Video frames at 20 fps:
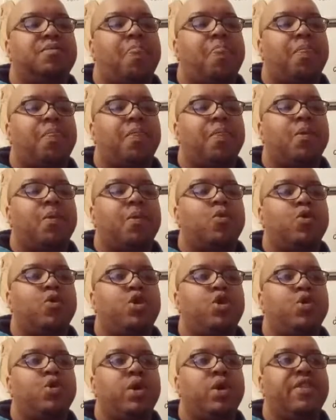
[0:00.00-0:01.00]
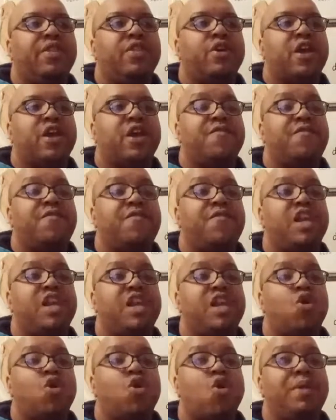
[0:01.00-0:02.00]
You would either get feet
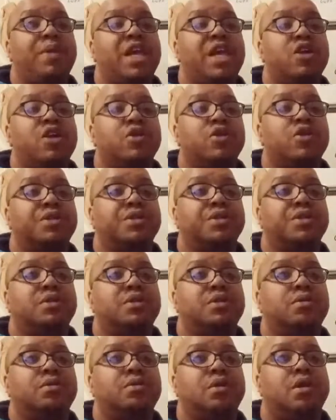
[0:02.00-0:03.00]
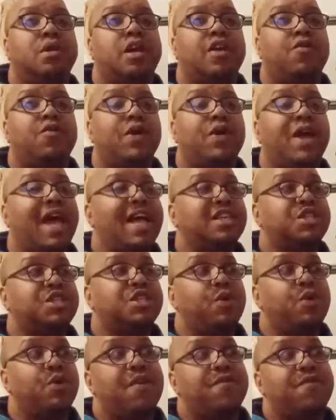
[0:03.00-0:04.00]
or meters. If we ask you
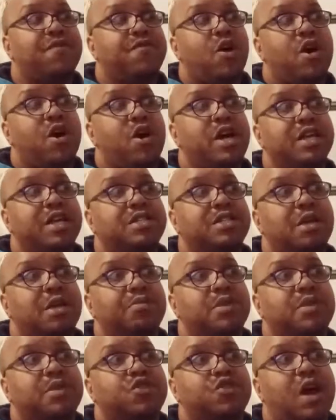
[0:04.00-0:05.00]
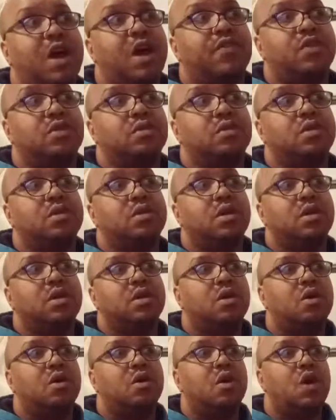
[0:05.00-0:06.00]
how far has something traveled,
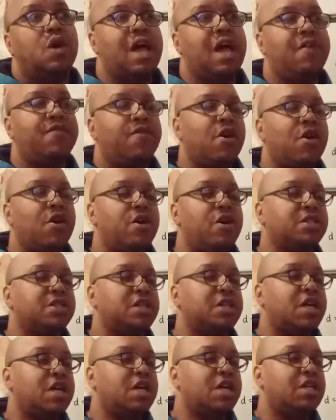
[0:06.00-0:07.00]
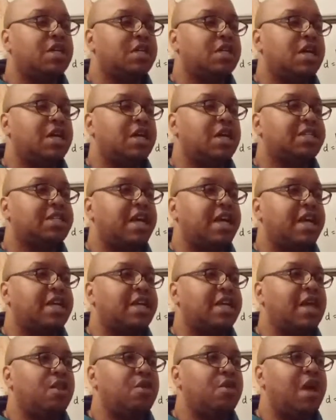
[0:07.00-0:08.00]
or how far is it going to take,
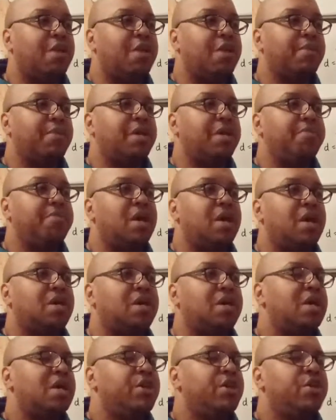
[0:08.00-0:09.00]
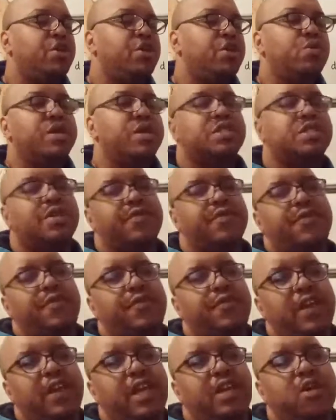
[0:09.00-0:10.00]
how many units of
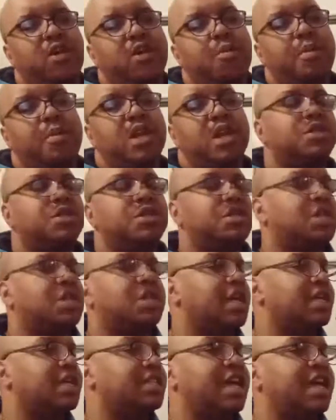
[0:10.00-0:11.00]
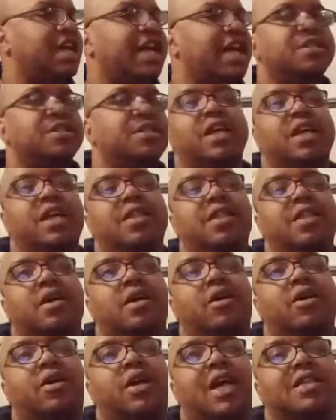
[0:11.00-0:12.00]
feet or meters is it going to take us to get
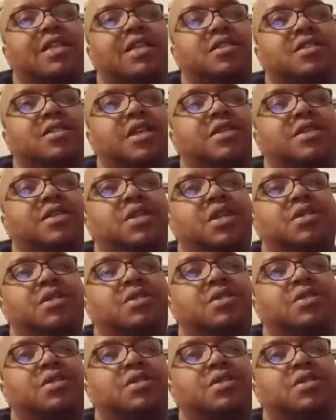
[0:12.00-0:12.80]
there? That's distance.